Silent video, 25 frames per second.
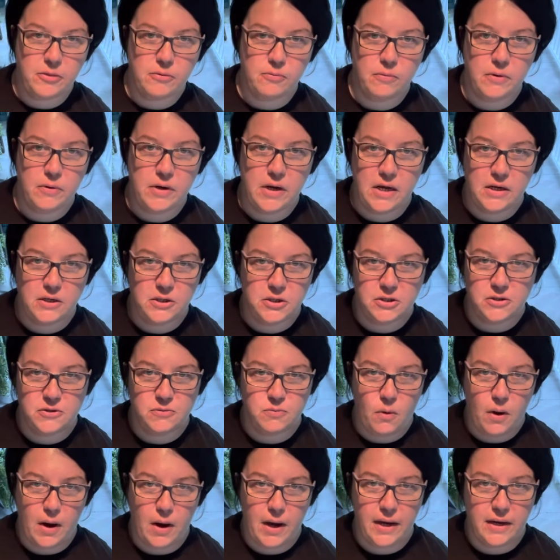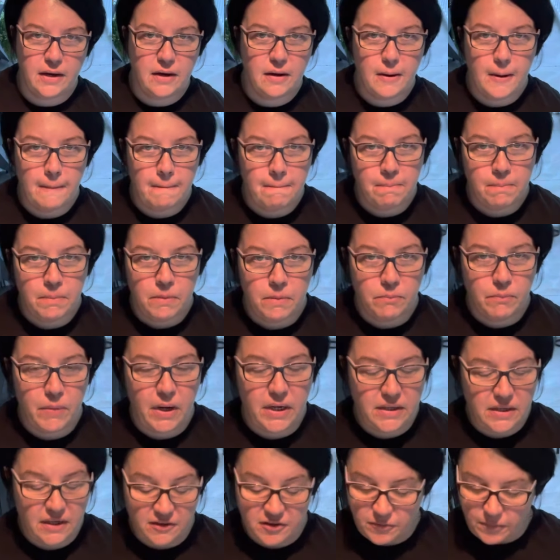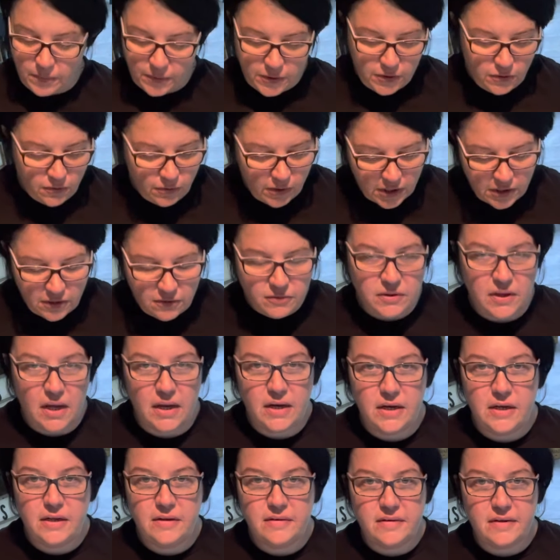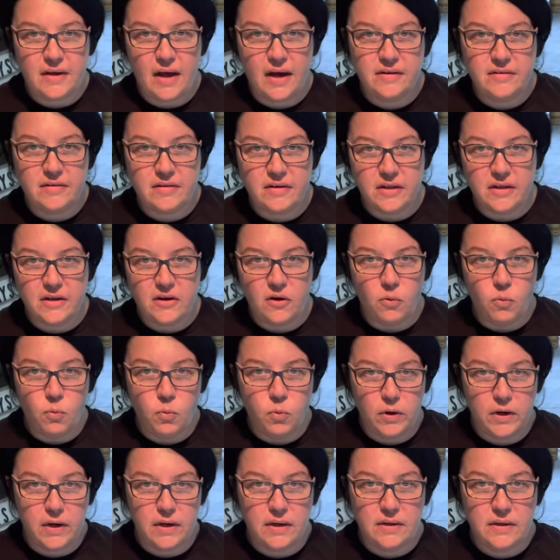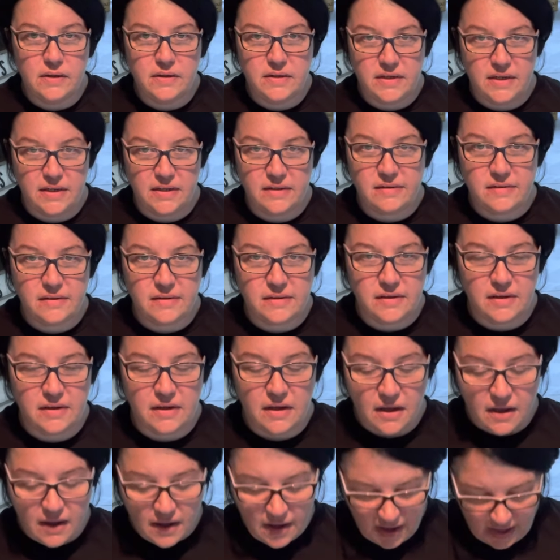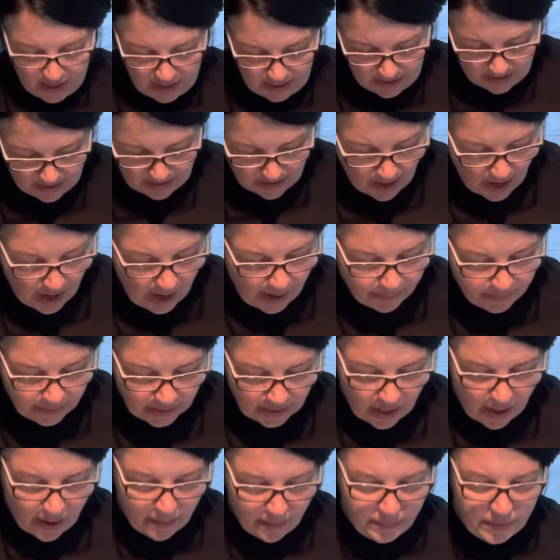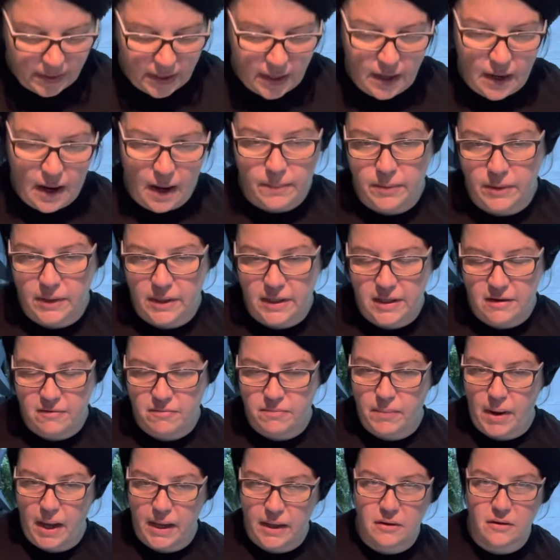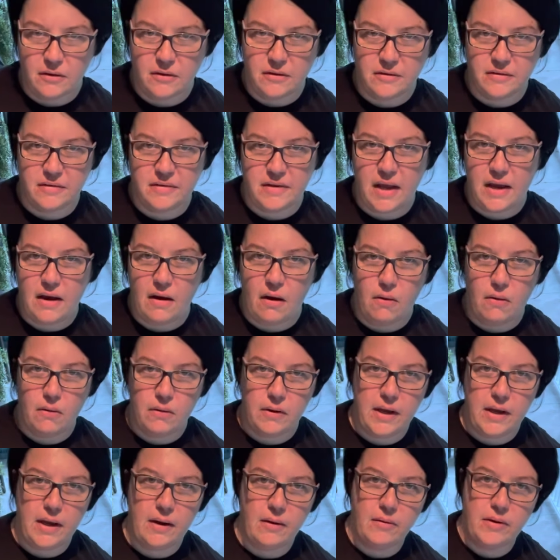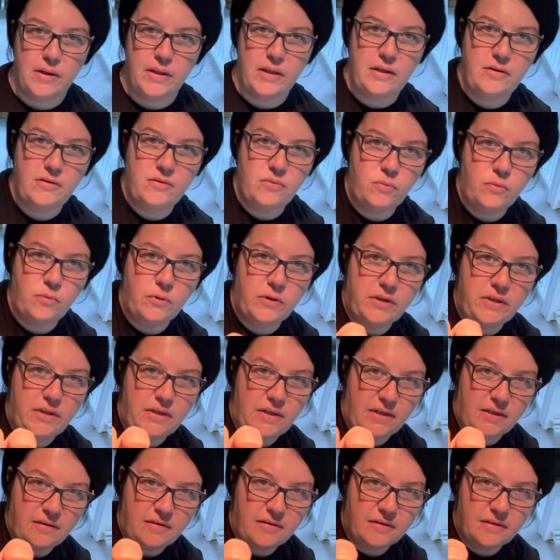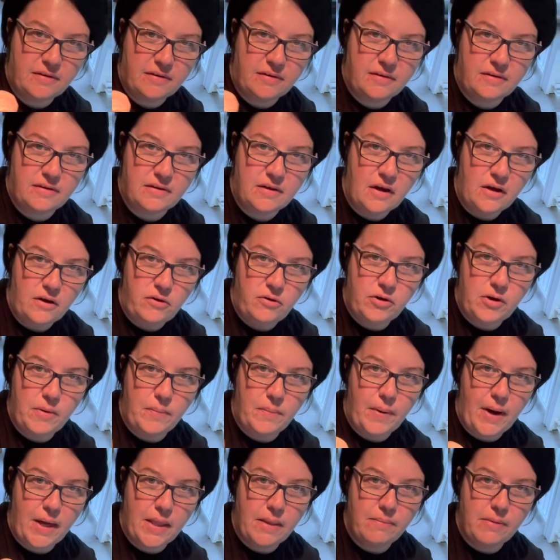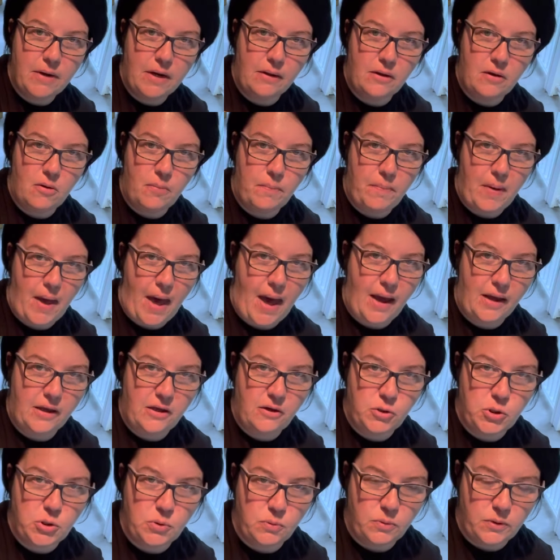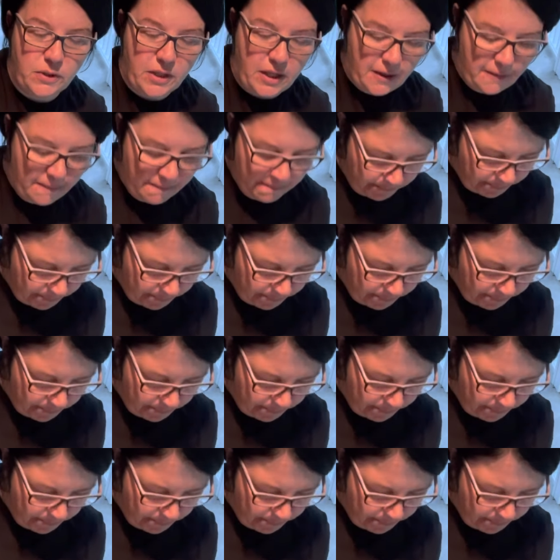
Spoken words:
3 inches wide, my disc, but you can use any size little wooden disc. And Hobby Lobby, I believe Michael's, they all carry these wood discs. You can buy them in a little bag usually.